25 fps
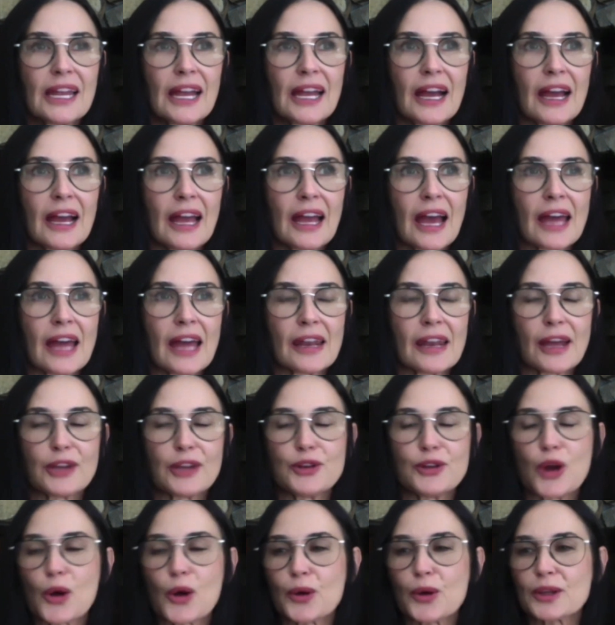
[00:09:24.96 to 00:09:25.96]
I
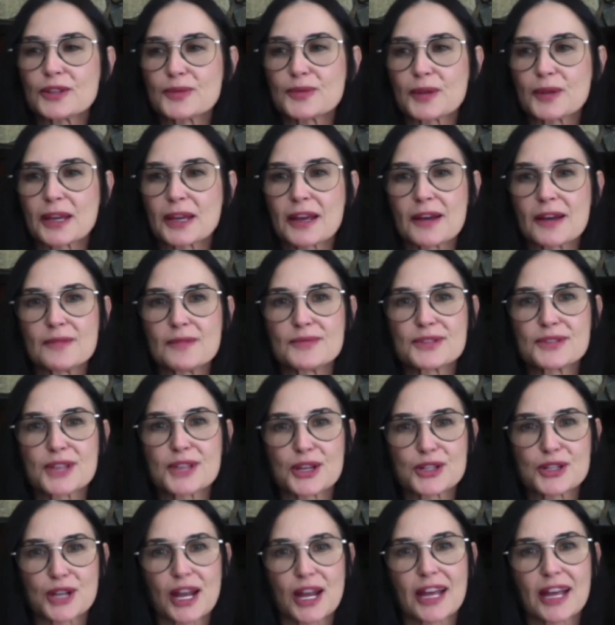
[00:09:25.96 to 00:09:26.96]
know it's become such
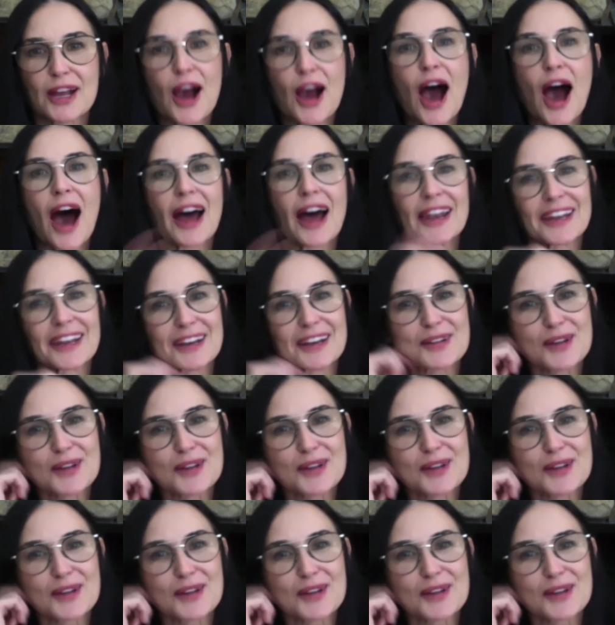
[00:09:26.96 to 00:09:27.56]
an iconic